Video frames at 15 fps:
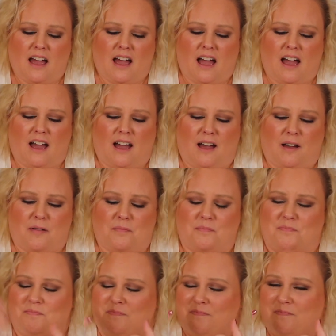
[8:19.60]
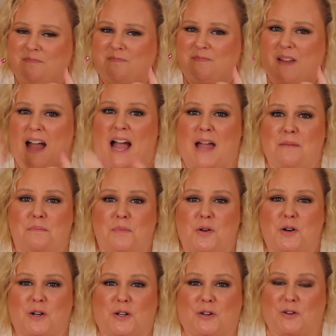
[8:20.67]
I'm
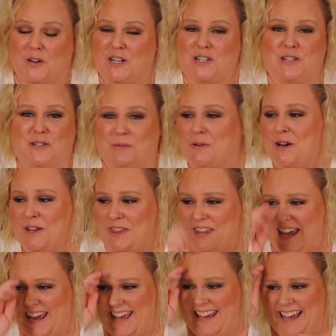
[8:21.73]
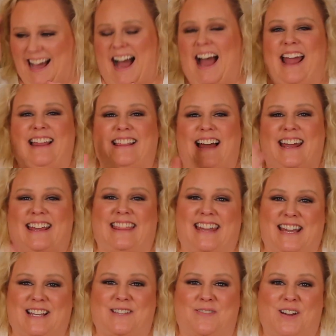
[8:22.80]
more cringeworthy. I like
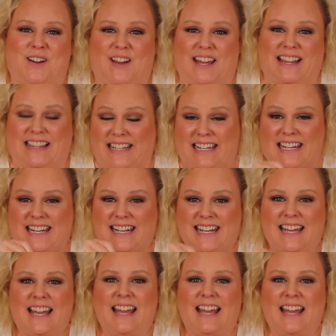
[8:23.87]
things very clean,